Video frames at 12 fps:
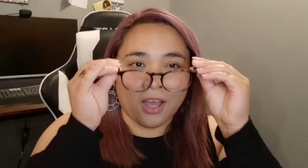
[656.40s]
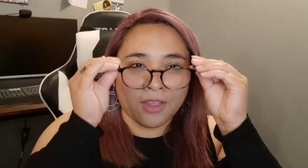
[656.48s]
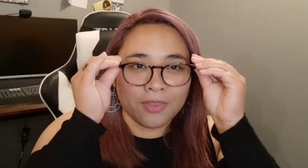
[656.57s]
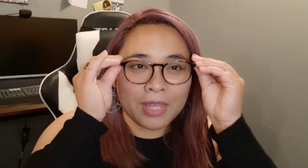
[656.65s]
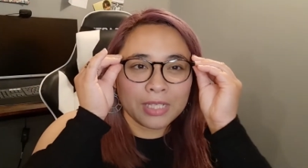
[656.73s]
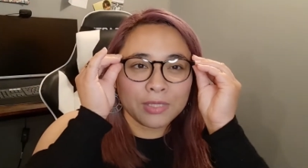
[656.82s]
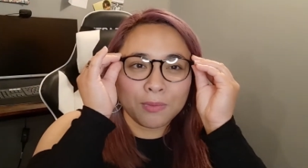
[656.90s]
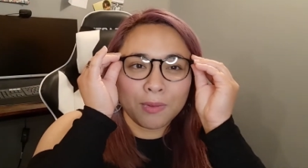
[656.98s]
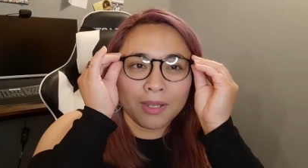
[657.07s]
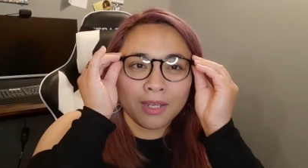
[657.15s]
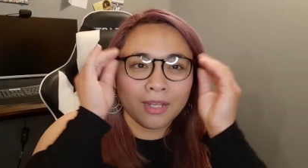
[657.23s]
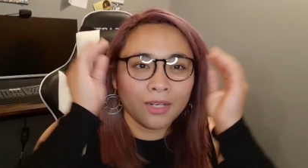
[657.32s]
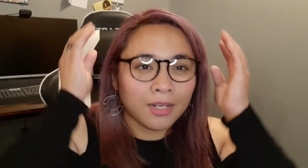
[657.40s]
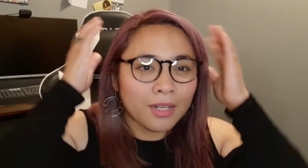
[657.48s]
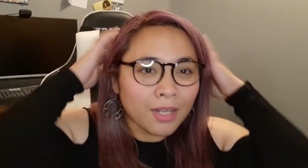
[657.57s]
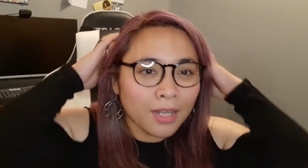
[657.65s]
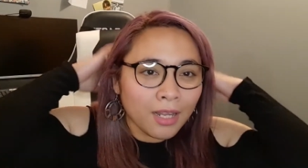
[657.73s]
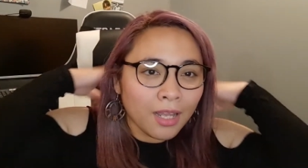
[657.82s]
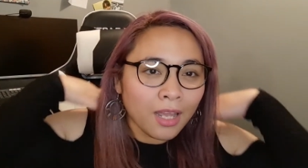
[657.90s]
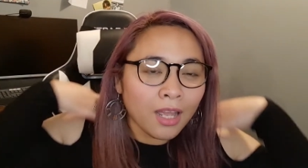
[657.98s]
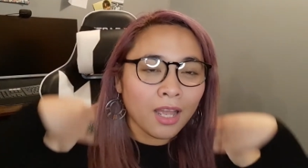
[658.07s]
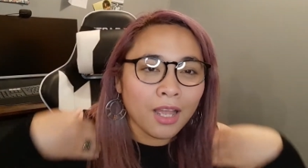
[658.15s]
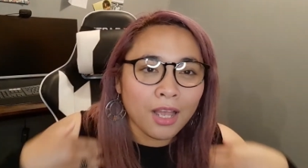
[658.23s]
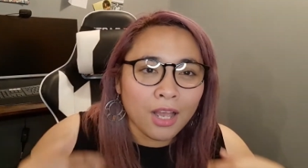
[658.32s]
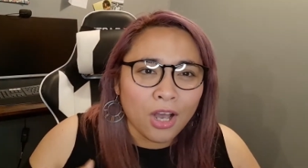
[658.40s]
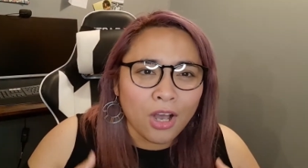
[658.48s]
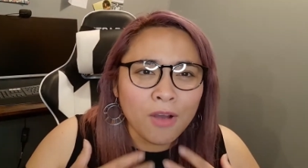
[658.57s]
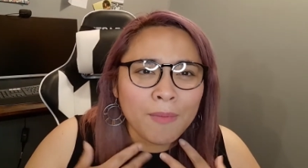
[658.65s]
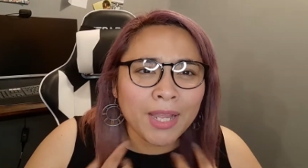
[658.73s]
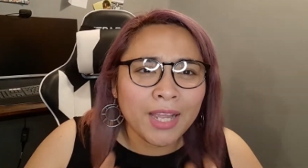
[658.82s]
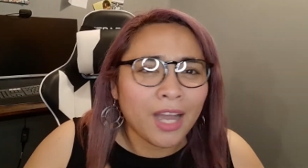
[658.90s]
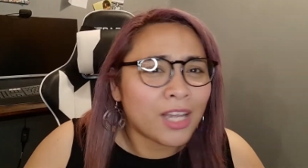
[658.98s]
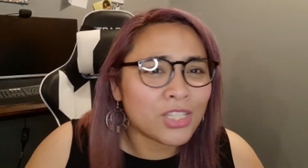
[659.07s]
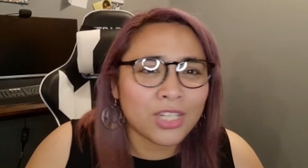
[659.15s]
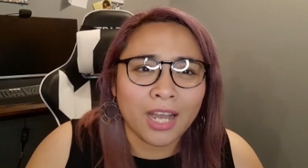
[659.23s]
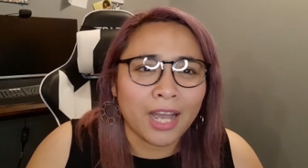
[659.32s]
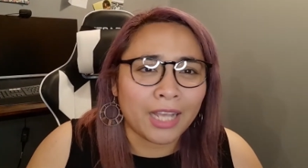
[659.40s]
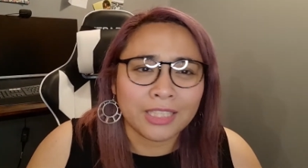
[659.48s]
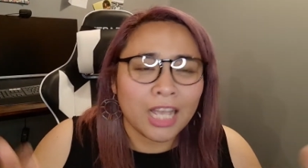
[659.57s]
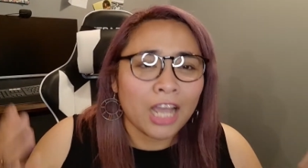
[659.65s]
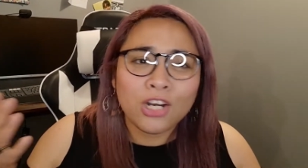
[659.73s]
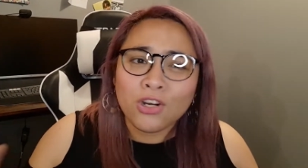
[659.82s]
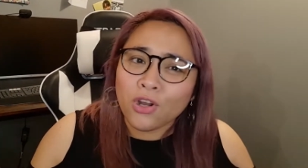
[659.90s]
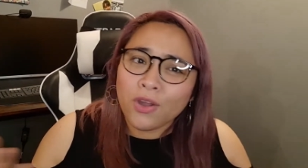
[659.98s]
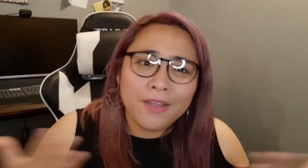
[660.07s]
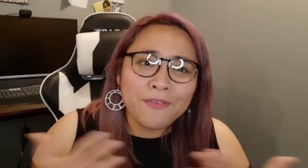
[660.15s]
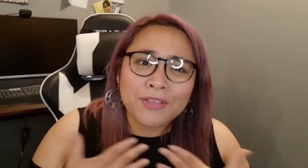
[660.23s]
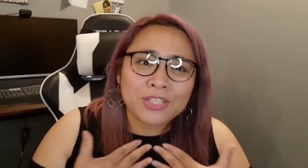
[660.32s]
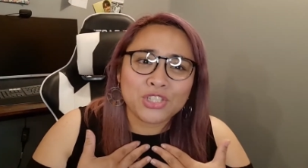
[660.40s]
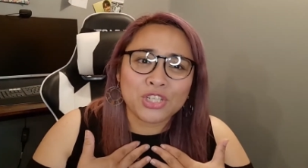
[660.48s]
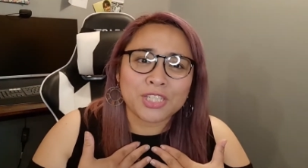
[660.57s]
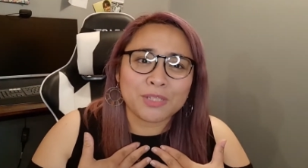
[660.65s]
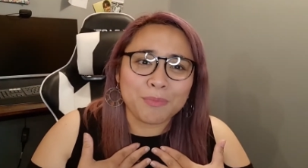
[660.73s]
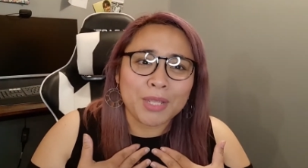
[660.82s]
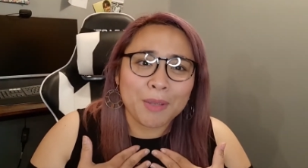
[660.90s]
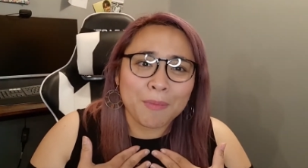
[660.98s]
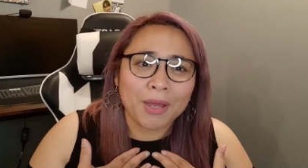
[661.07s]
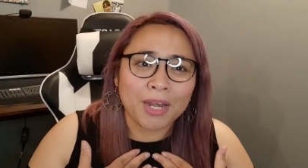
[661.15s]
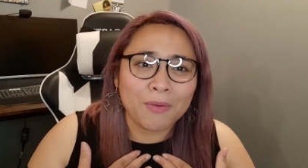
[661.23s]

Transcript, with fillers: on this one. Oh my gosh, guys, I don't know if it's just me, but it